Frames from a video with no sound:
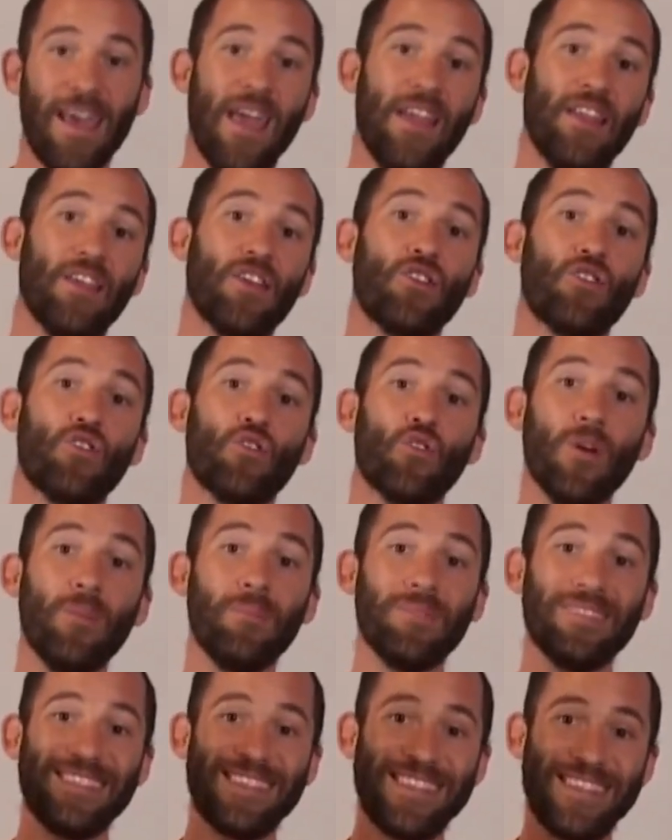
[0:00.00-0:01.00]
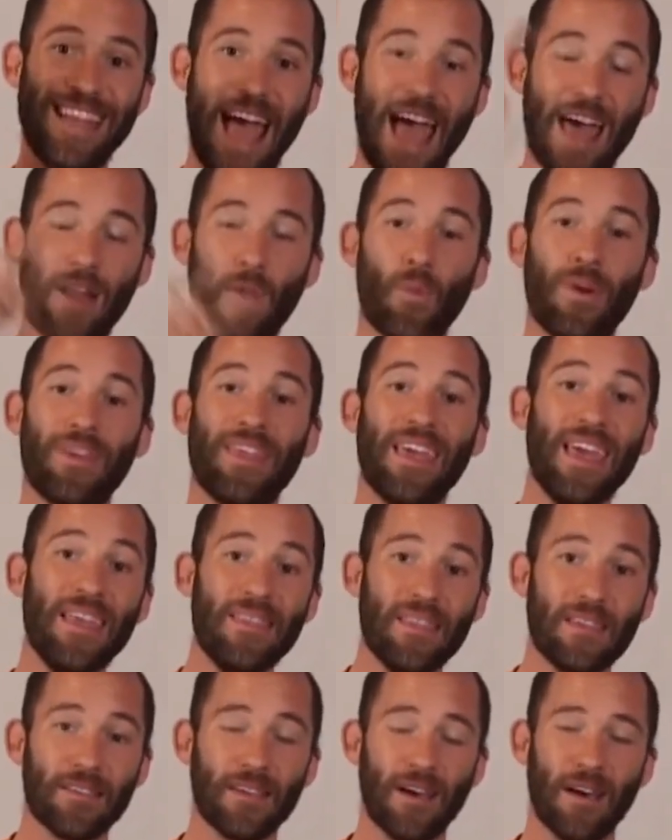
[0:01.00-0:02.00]
it encrypts the data
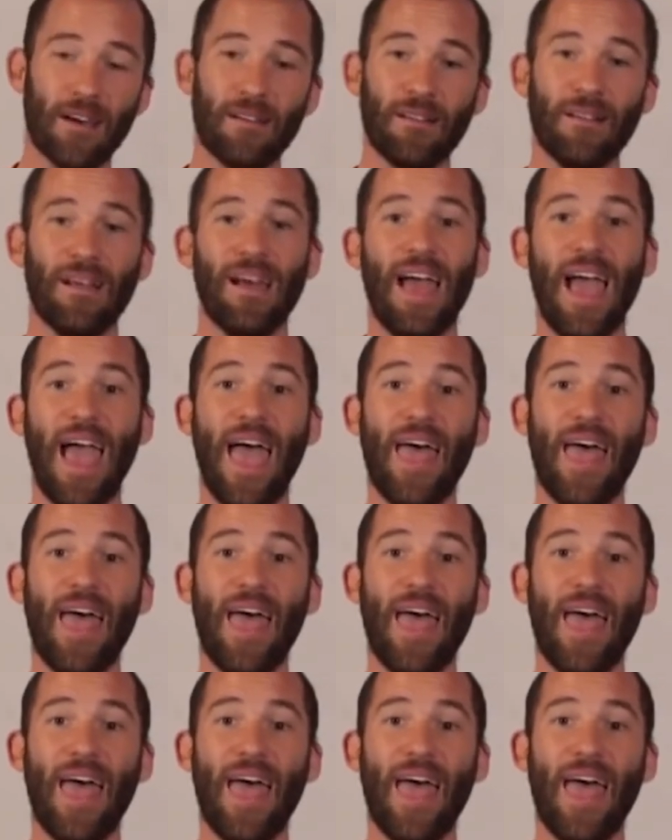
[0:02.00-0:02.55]
within the tunnel,